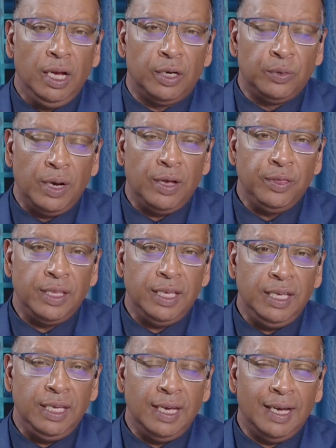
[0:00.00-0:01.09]
around
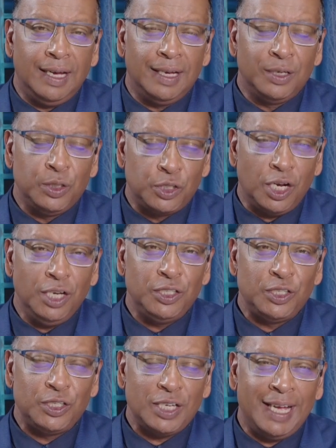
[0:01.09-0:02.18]
the
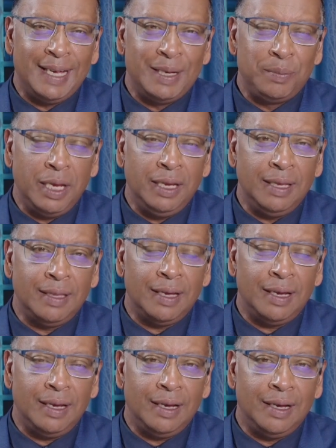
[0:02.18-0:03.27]
Hujaj making
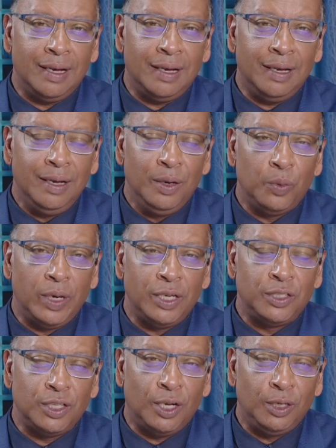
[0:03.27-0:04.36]
their way
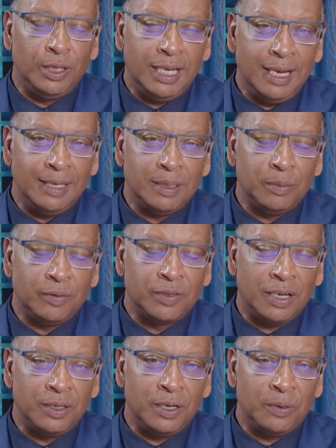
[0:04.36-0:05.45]
to the Holy Kingdom of
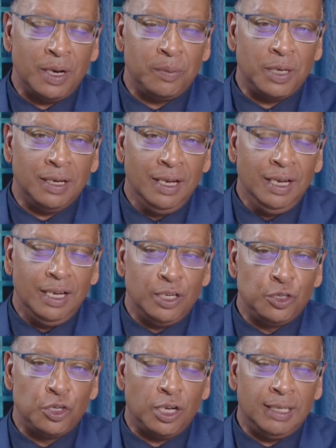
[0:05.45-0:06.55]
Saudi Arabia,
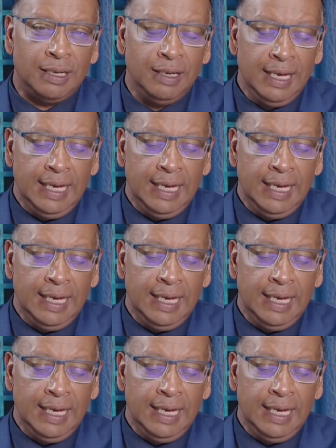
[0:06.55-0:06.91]
inshallah.